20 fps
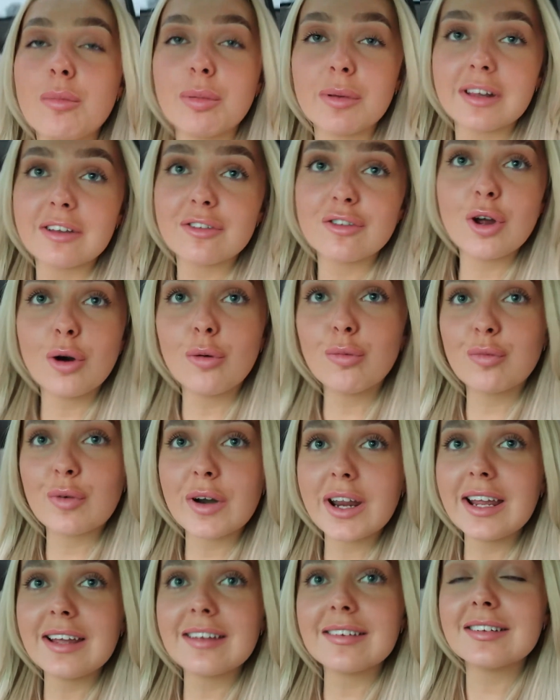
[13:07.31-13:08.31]
but there's no
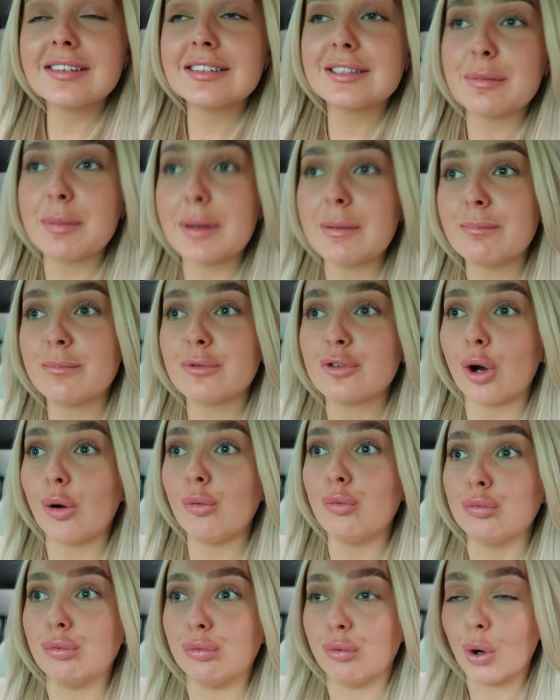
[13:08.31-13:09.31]
reason to be so
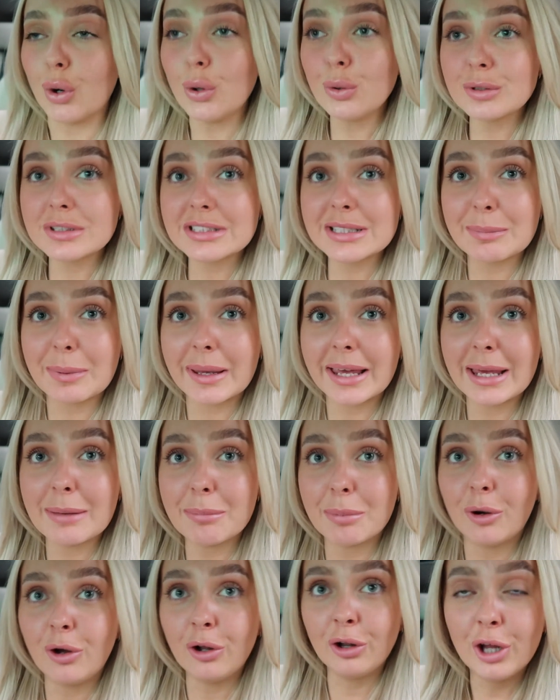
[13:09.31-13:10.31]
rude to
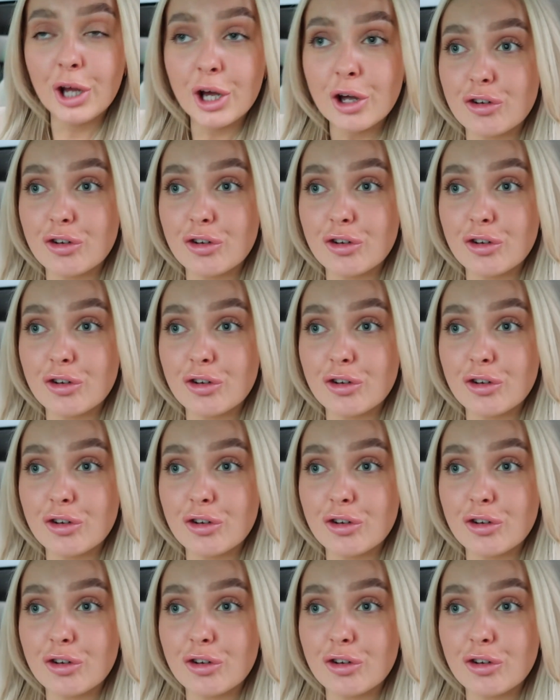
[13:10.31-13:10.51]
people.